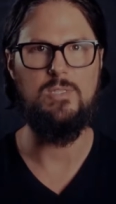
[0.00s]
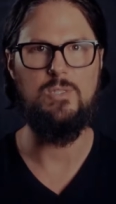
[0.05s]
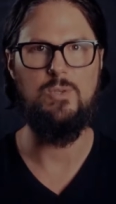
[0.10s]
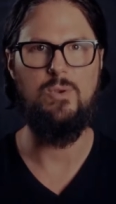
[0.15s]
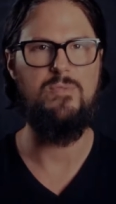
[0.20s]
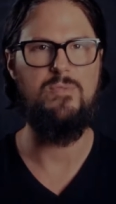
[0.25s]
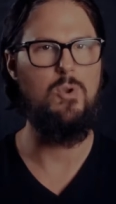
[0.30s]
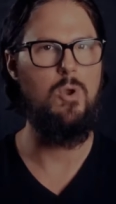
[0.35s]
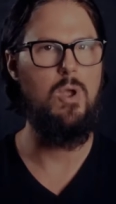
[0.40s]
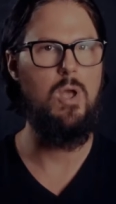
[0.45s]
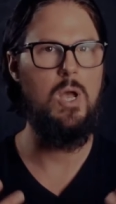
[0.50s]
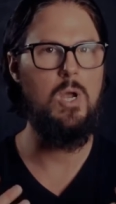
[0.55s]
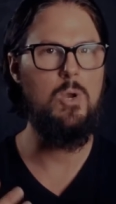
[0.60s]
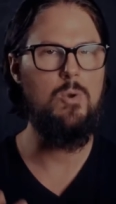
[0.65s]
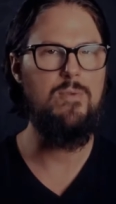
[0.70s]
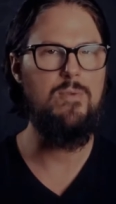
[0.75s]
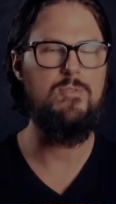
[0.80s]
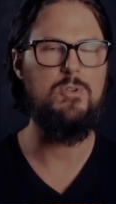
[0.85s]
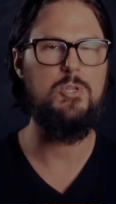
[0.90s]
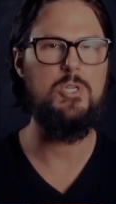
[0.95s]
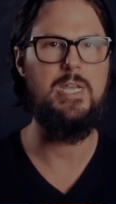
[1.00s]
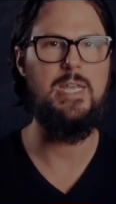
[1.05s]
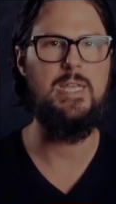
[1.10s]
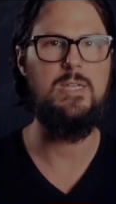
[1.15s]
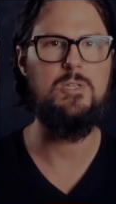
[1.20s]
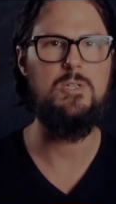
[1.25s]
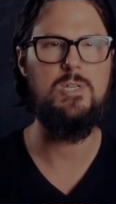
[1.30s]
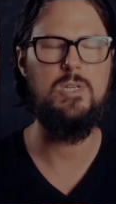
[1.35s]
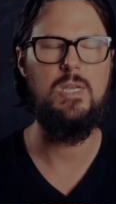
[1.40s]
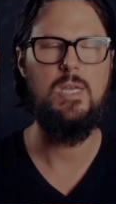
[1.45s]
So if you're hungry for
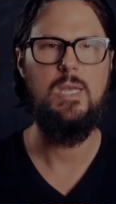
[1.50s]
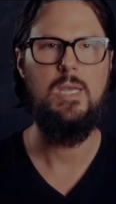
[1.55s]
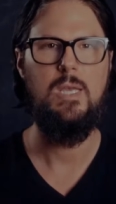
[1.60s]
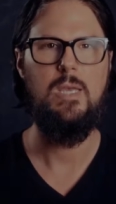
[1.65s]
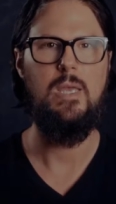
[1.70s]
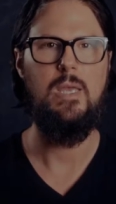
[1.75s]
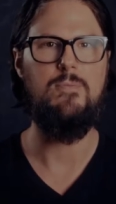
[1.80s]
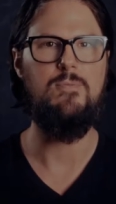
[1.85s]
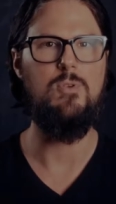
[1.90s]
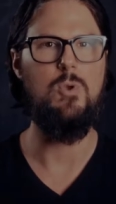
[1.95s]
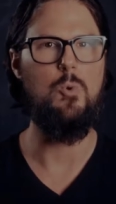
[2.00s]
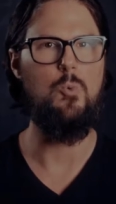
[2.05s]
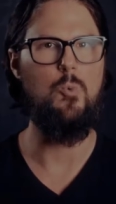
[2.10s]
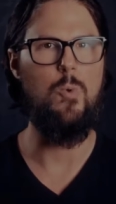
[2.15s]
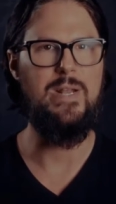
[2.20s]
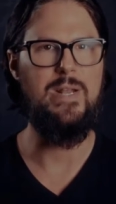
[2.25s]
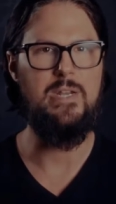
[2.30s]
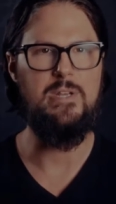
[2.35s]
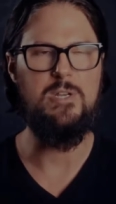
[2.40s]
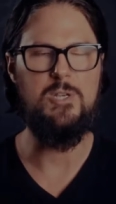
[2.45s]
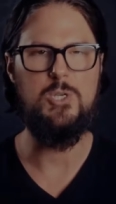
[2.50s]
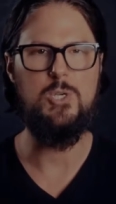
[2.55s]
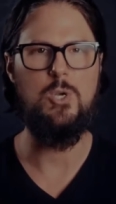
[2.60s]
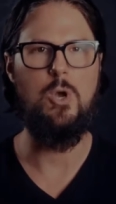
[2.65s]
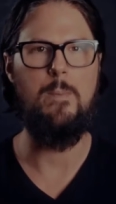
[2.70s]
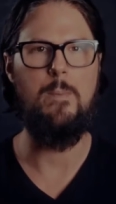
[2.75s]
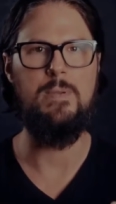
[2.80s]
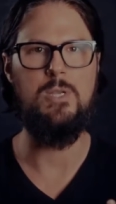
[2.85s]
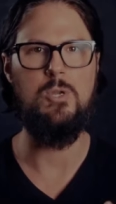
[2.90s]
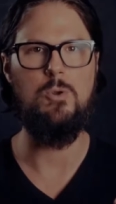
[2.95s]
change, if you're ready to
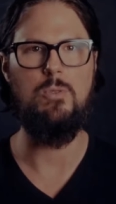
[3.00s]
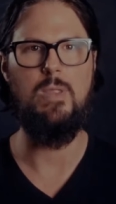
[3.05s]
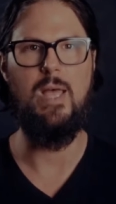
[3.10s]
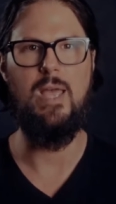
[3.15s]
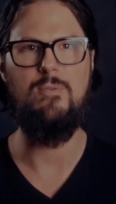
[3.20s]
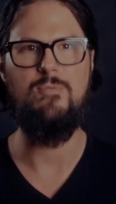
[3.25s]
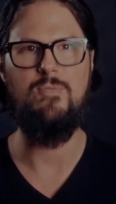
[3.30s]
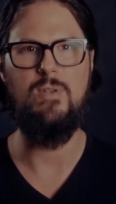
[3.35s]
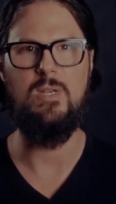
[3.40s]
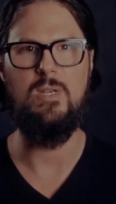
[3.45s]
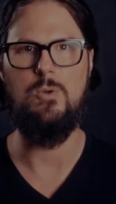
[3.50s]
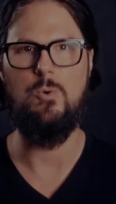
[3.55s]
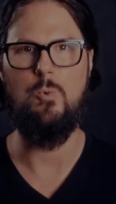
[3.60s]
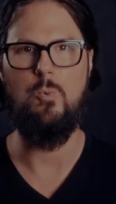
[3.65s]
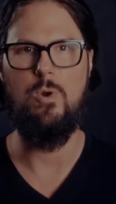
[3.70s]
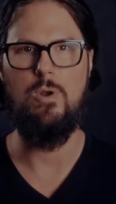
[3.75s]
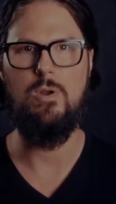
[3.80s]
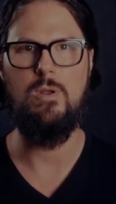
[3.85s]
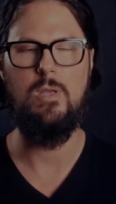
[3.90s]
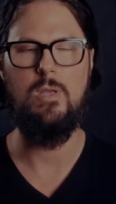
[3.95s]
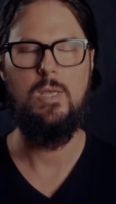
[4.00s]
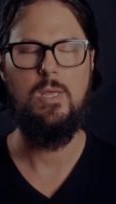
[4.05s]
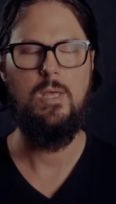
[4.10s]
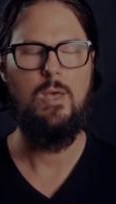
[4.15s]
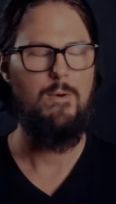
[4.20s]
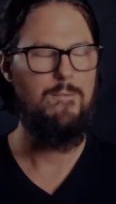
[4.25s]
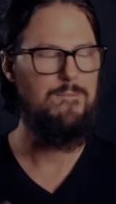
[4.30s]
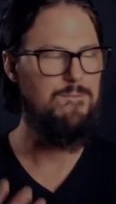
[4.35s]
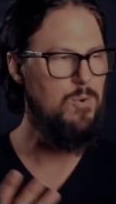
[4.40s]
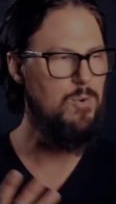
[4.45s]
show up in your life and your work
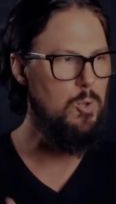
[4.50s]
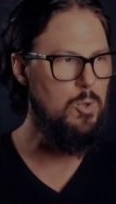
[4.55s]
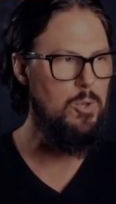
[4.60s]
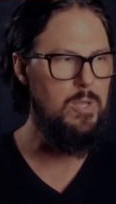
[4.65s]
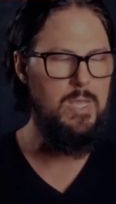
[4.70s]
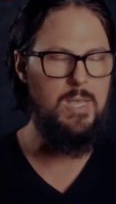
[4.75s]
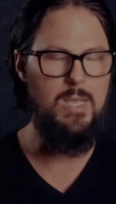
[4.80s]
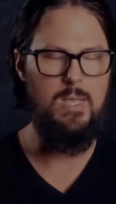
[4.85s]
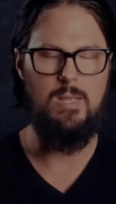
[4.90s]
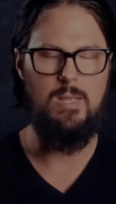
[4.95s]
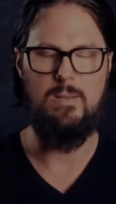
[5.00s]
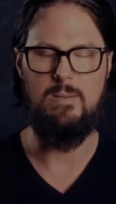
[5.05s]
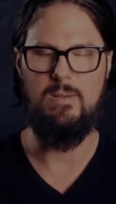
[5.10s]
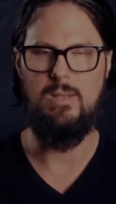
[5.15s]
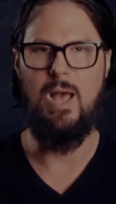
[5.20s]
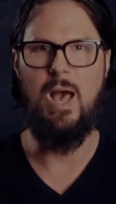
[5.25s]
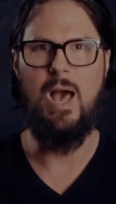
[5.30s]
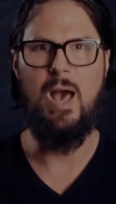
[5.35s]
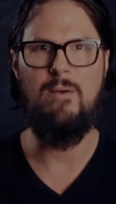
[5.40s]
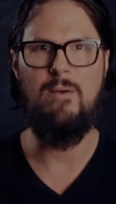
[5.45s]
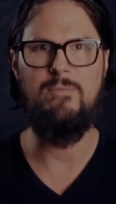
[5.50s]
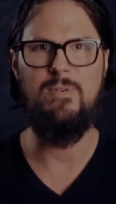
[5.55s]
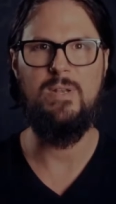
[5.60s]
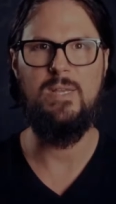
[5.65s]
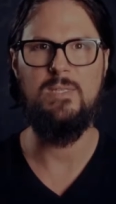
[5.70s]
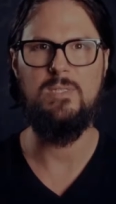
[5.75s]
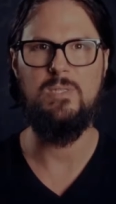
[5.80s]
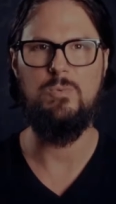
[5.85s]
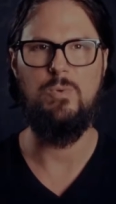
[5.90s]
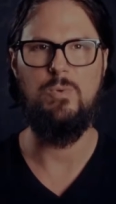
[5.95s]
fully in
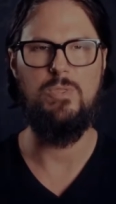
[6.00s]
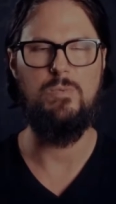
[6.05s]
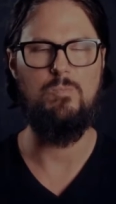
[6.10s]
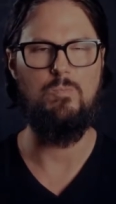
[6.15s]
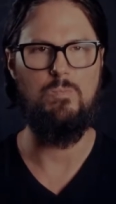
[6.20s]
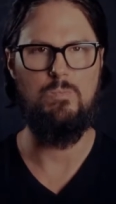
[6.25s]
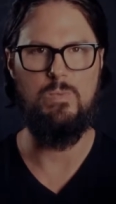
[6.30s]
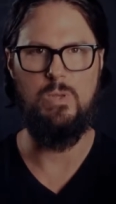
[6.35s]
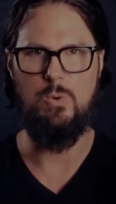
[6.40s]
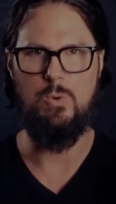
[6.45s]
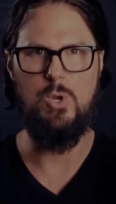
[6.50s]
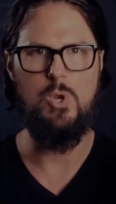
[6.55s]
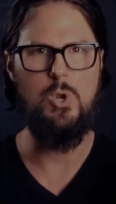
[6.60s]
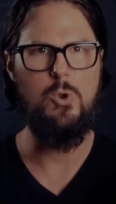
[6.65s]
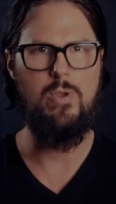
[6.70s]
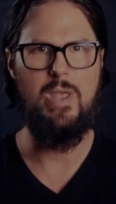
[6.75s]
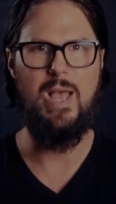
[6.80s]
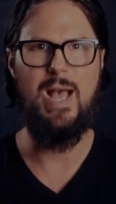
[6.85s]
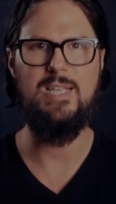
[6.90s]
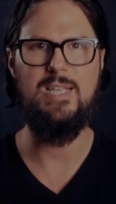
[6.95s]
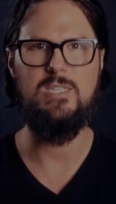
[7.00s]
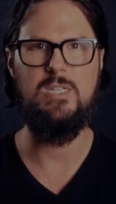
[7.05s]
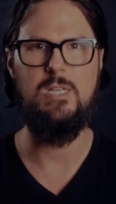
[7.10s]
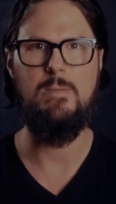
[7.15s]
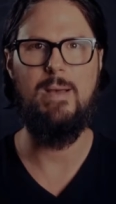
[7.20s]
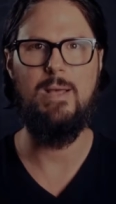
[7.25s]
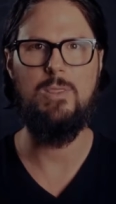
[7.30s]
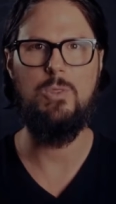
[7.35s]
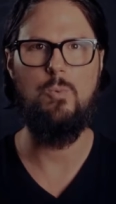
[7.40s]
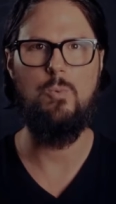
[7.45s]
confidence with you know,
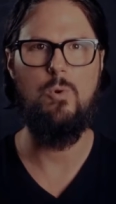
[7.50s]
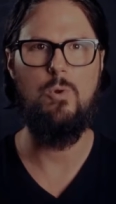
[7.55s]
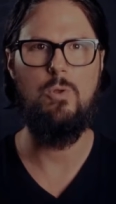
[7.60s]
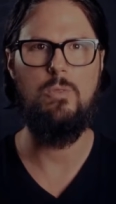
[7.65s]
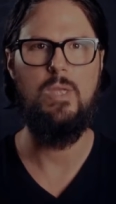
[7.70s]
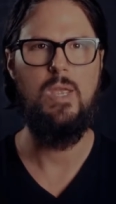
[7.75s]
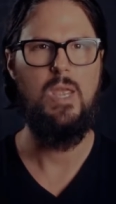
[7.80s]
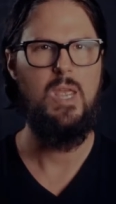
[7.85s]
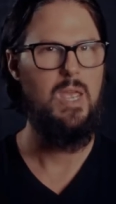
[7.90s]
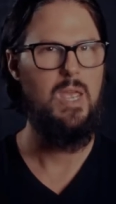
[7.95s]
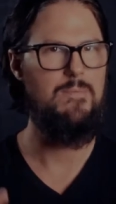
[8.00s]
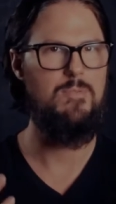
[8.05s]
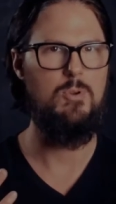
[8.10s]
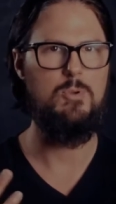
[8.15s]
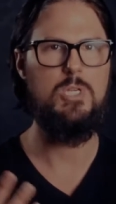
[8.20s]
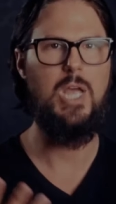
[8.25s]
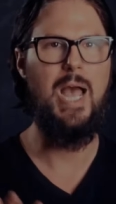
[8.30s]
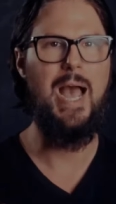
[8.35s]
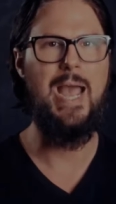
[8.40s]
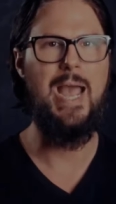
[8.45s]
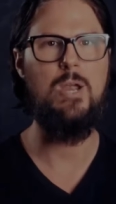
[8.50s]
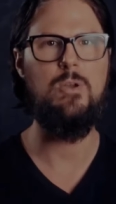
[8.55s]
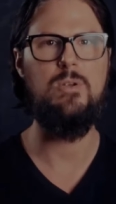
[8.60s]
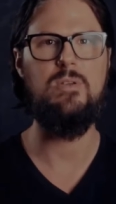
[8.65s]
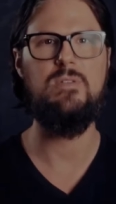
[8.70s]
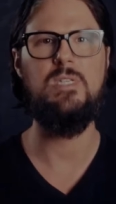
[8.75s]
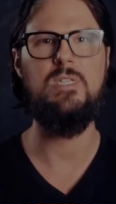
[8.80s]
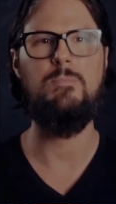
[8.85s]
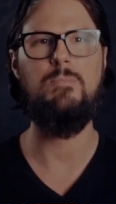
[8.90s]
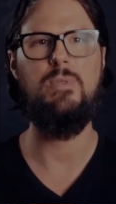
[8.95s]
curiosity about the world, if you're tired
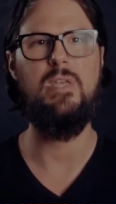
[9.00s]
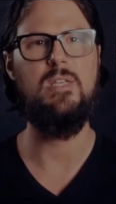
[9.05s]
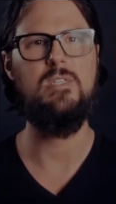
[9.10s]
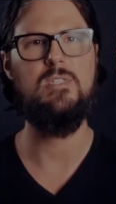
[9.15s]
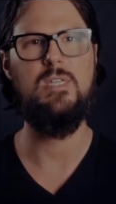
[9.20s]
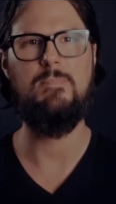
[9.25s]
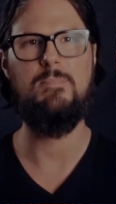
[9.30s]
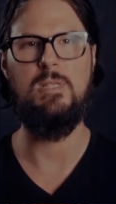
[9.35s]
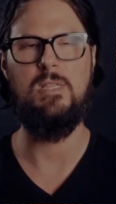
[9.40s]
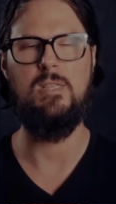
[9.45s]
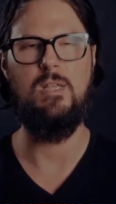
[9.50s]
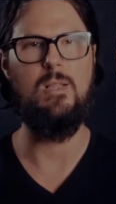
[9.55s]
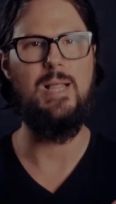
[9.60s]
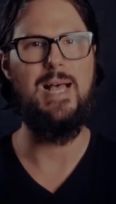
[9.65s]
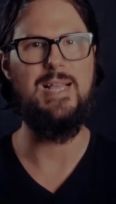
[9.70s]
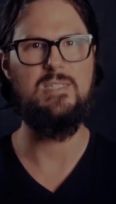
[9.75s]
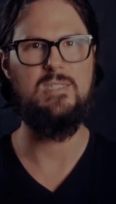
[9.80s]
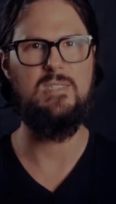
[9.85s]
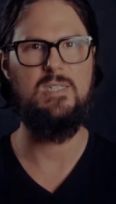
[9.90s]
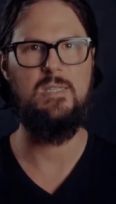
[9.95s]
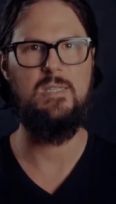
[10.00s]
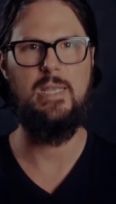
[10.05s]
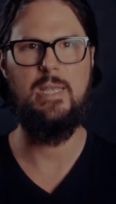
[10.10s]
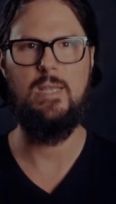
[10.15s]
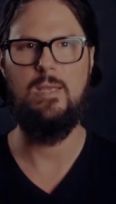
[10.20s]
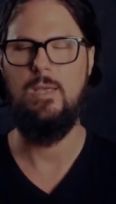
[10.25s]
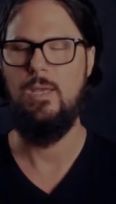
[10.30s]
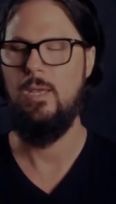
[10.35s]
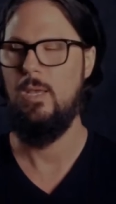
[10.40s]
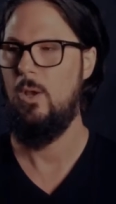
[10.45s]
of simply accepting the glass
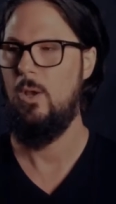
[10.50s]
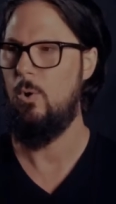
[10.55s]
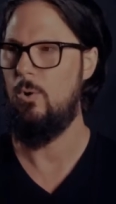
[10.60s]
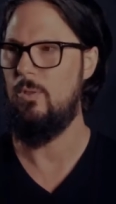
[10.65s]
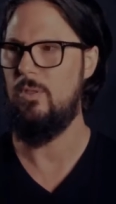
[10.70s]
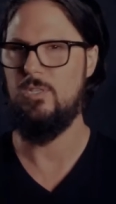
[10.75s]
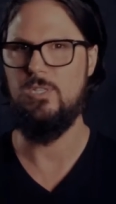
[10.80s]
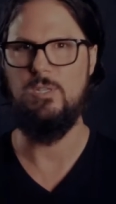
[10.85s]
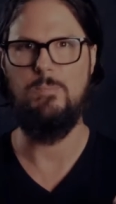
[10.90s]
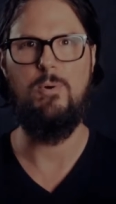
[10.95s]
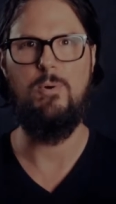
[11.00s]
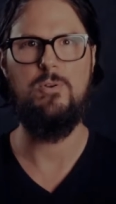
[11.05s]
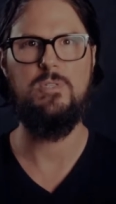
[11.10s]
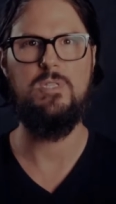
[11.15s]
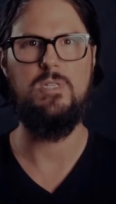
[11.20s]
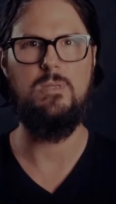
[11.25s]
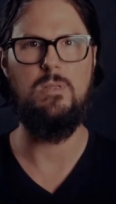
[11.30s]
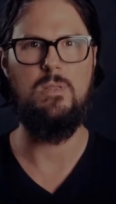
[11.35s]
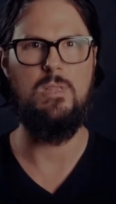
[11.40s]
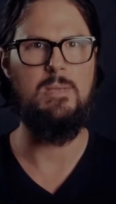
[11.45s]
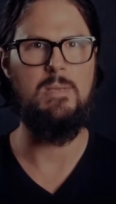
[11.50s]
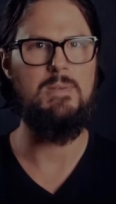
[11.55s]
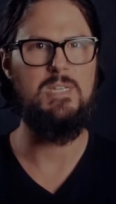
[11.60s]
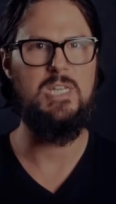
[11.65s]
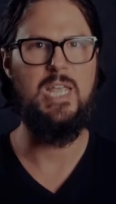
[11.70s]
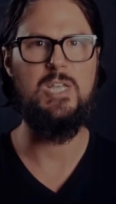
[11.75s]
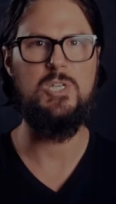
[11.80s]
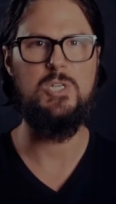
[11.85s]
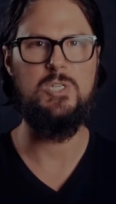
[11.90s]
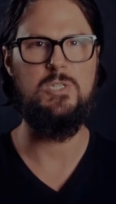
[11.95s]
ceiling or the supposed
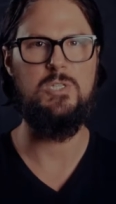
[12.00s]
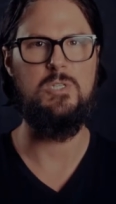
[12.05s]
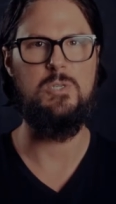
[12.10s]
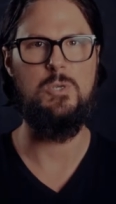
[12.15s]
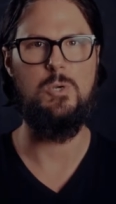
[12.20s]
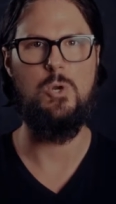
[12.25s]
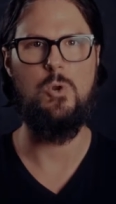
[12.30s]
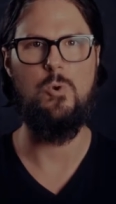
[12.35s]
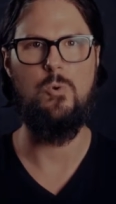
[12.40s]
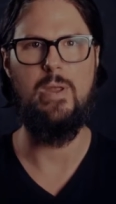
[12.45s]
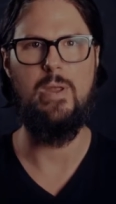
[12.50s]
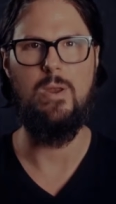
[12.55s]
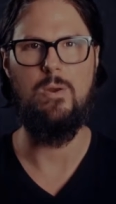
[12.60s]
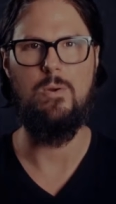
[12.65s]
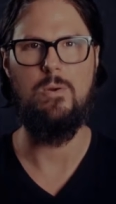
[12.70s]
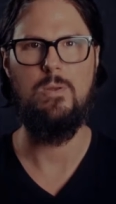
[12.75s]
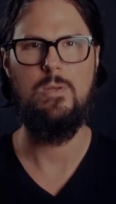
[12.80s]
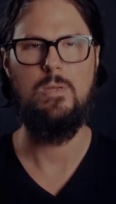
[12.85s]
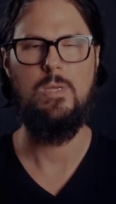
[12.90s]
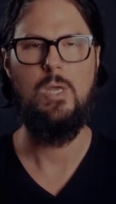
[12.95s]
limitations in your career,